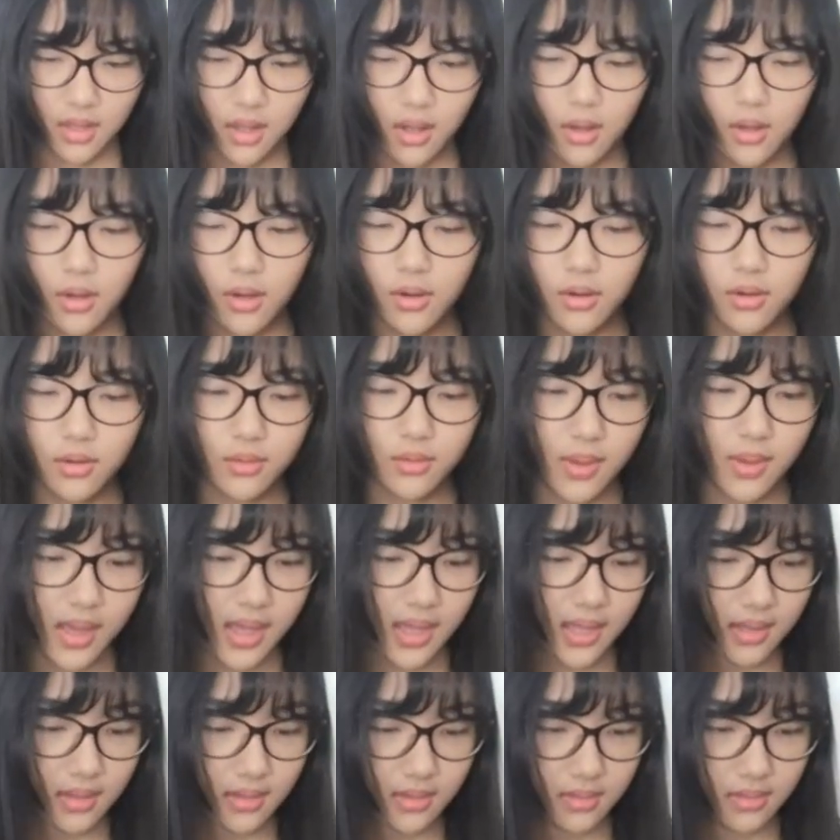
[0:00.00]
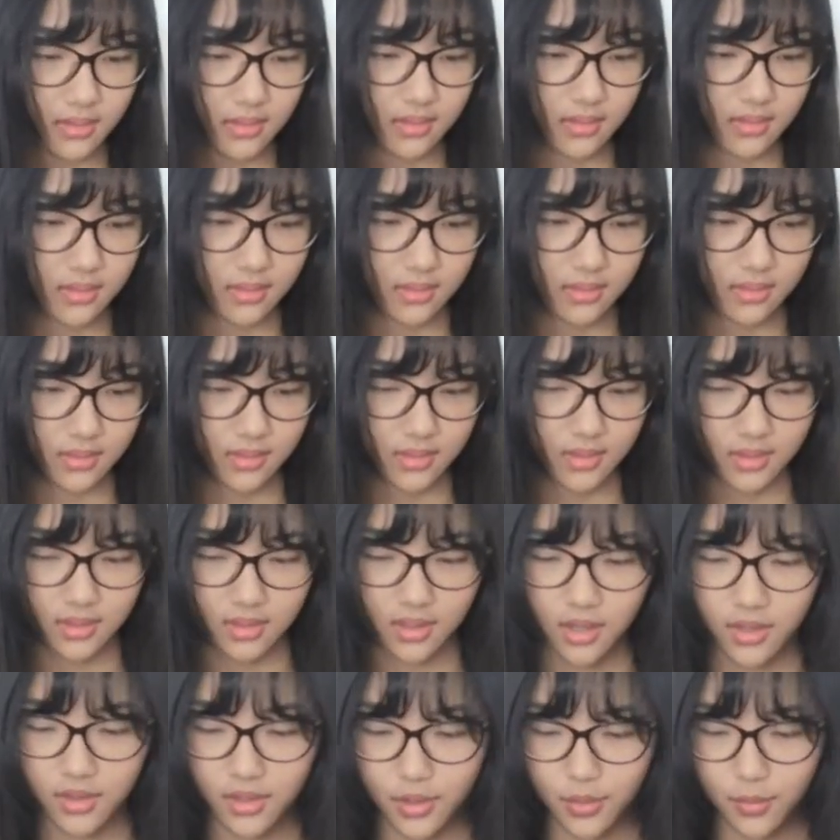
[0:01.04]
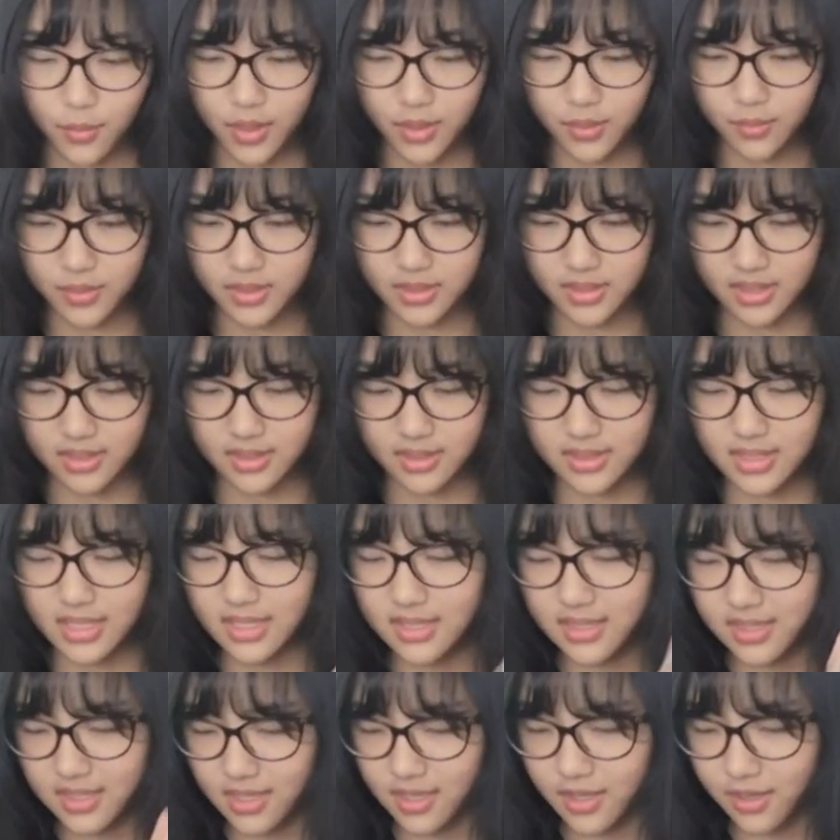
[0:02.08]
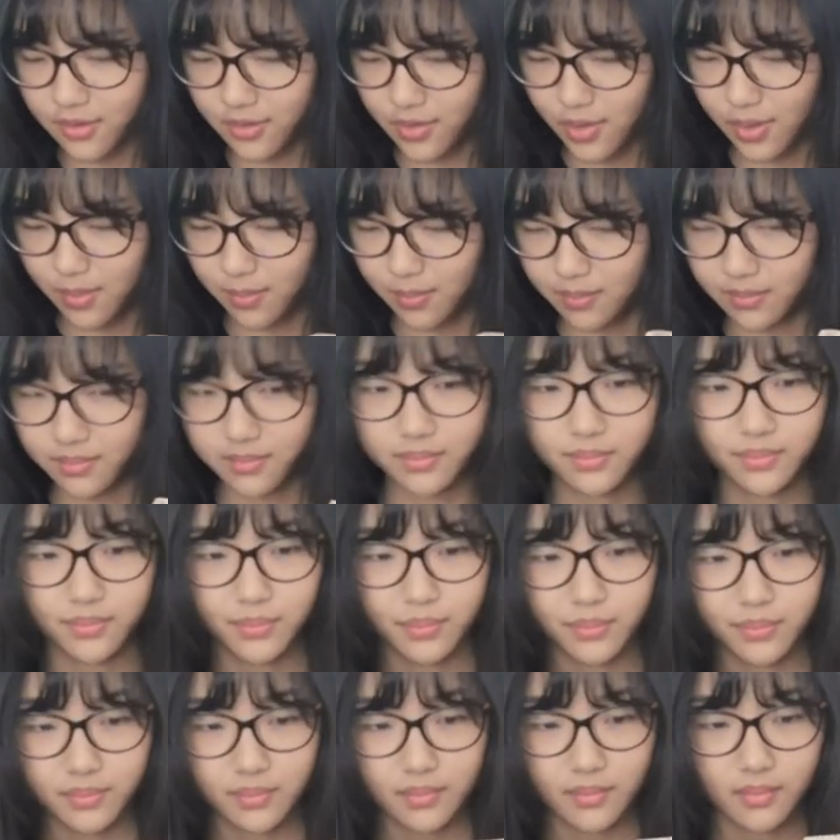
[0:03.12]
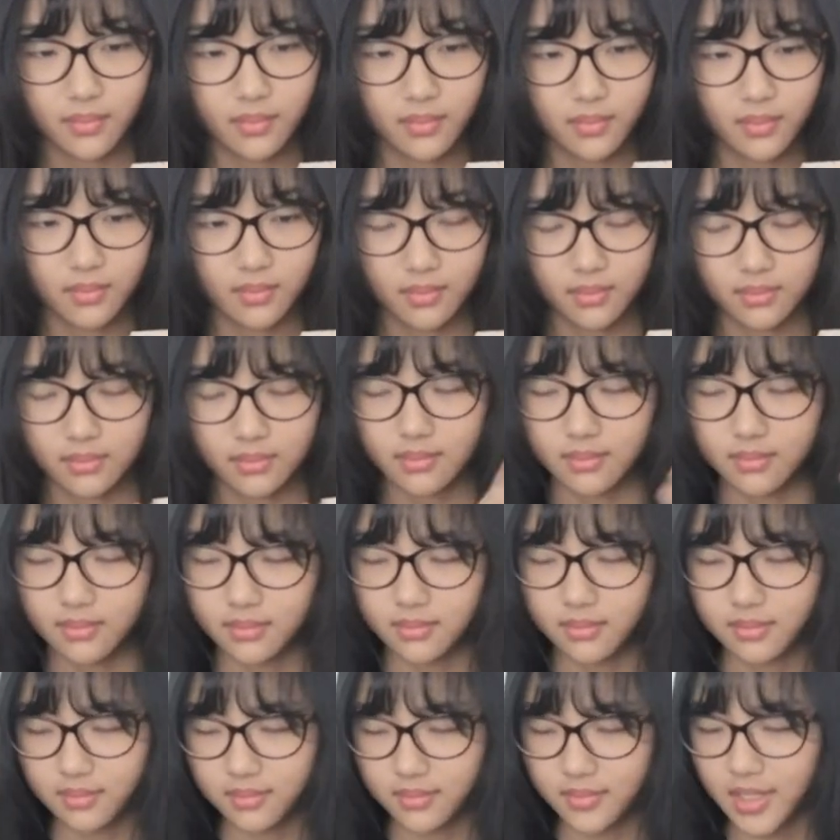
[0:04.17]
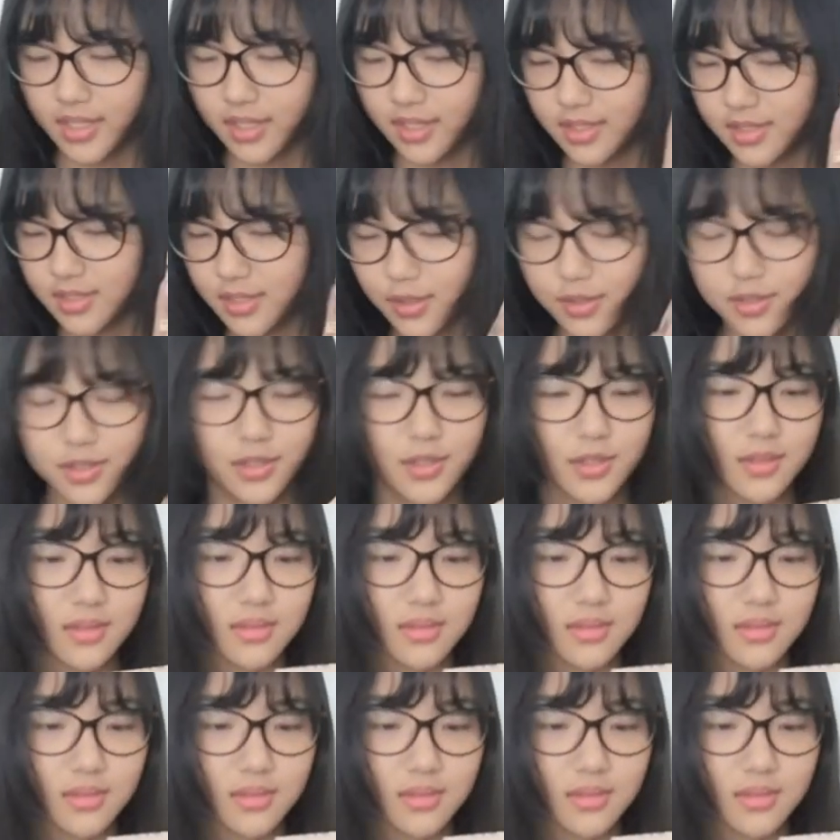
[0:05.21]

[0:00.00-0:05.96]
oh wait, other one was a CC cream, and it's also